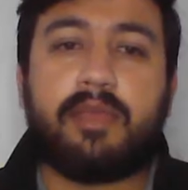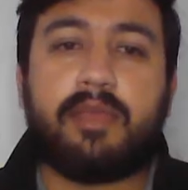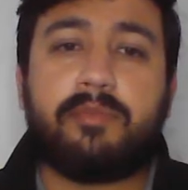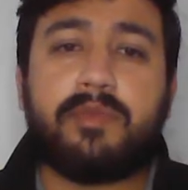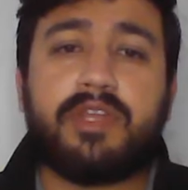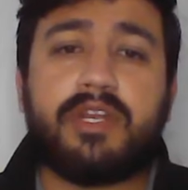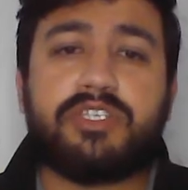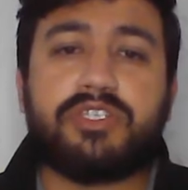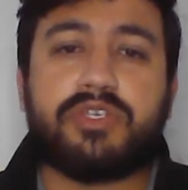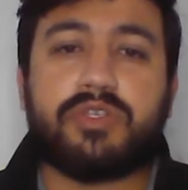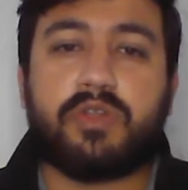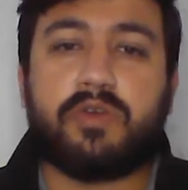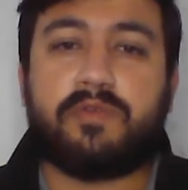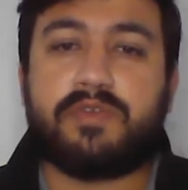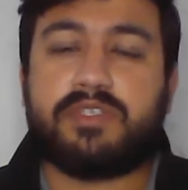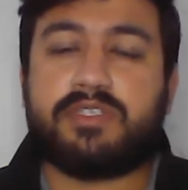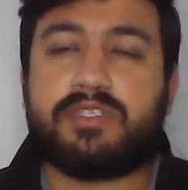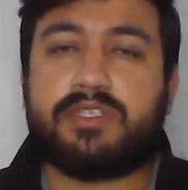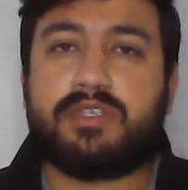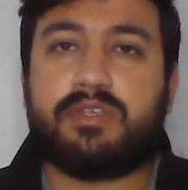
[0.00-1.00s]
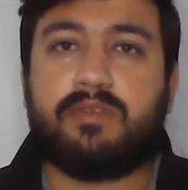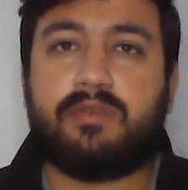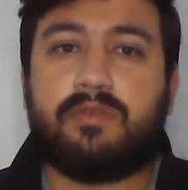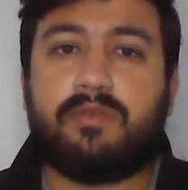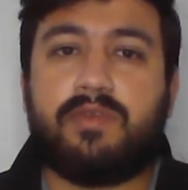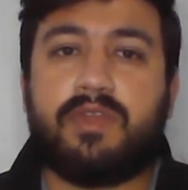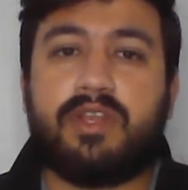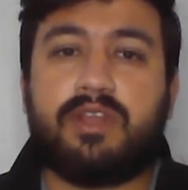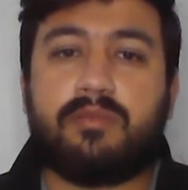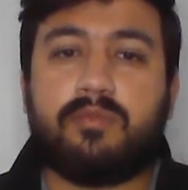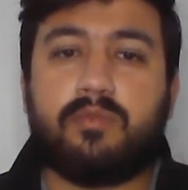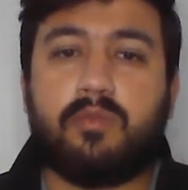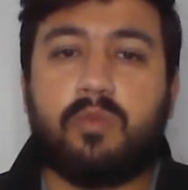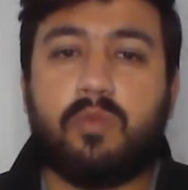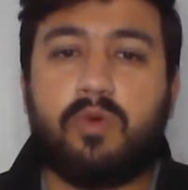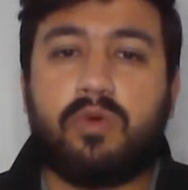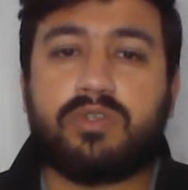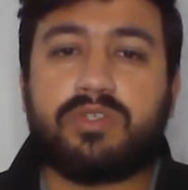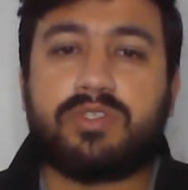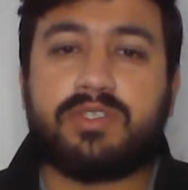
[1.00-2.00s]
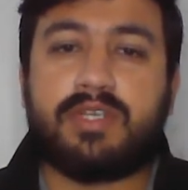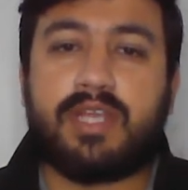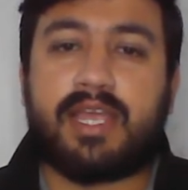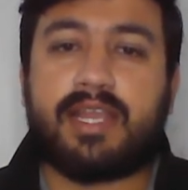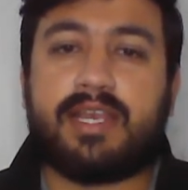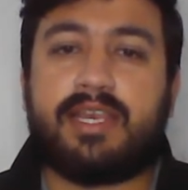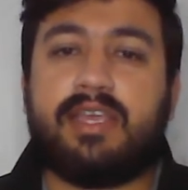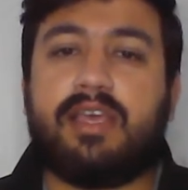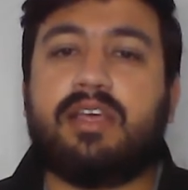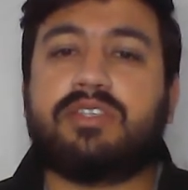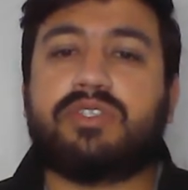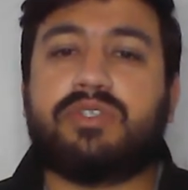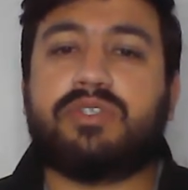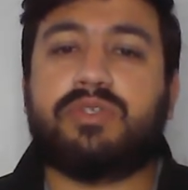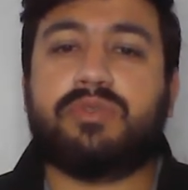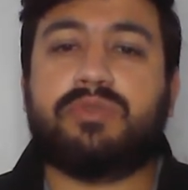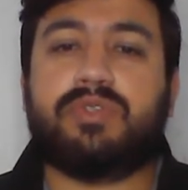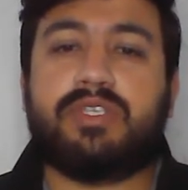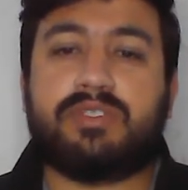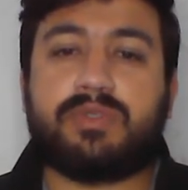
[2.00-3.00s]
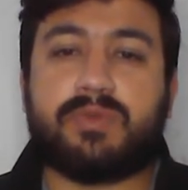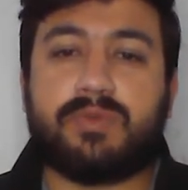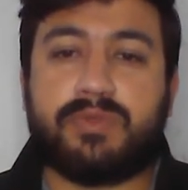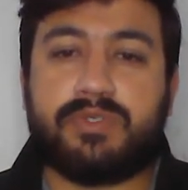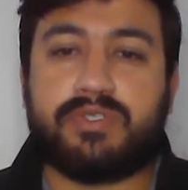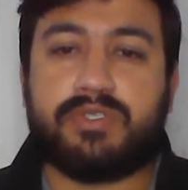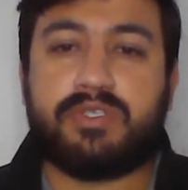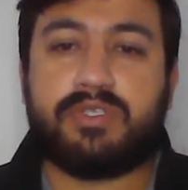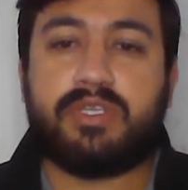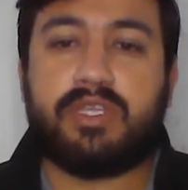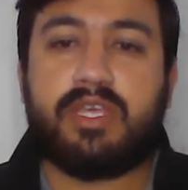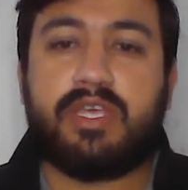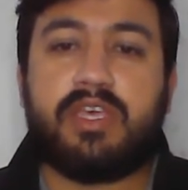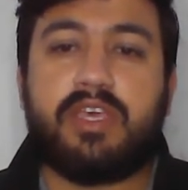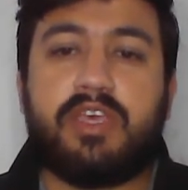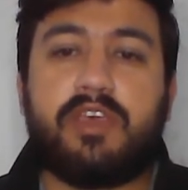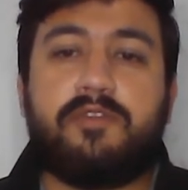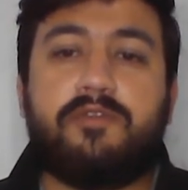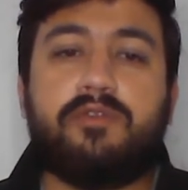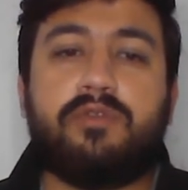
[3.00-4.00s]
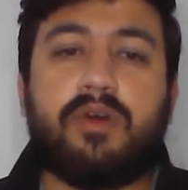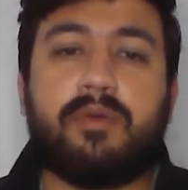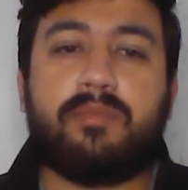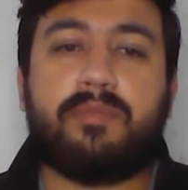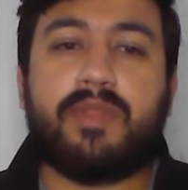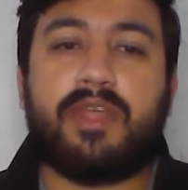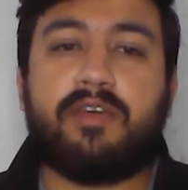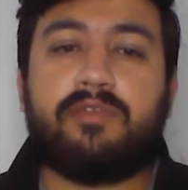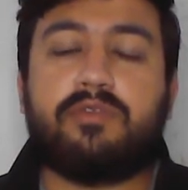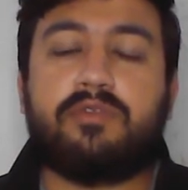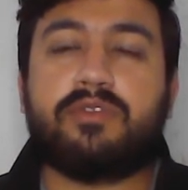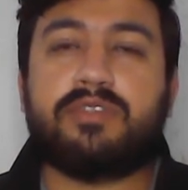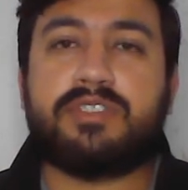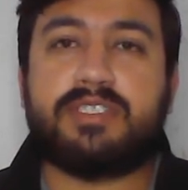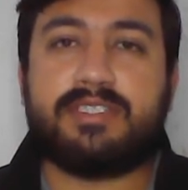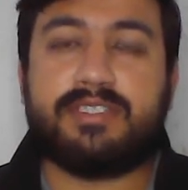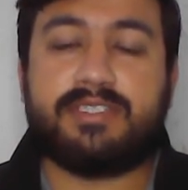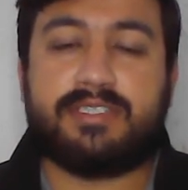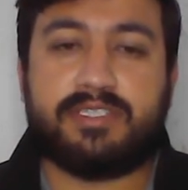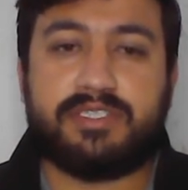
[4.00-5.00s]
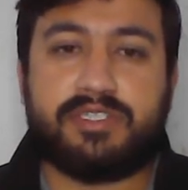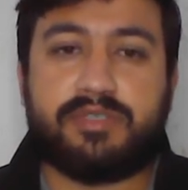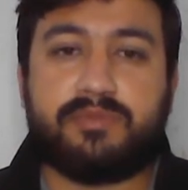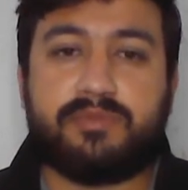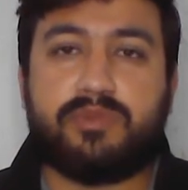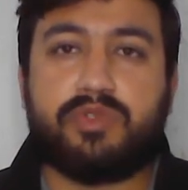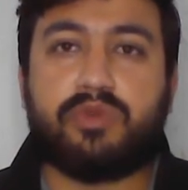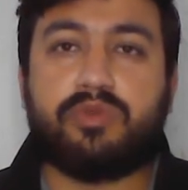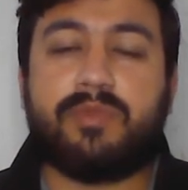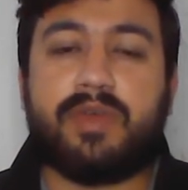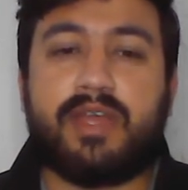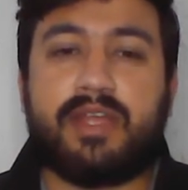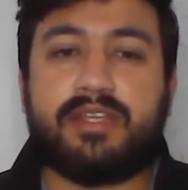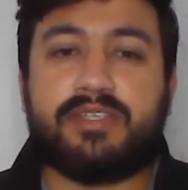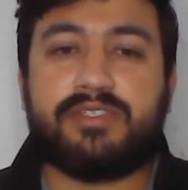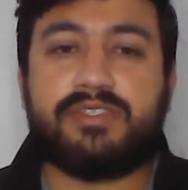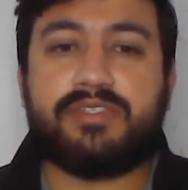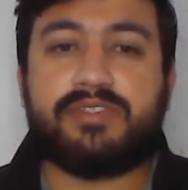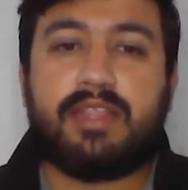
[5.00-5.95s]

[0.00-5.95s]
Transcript: immigration officer will most likely ask you this question if you apply for citizenship through marriage.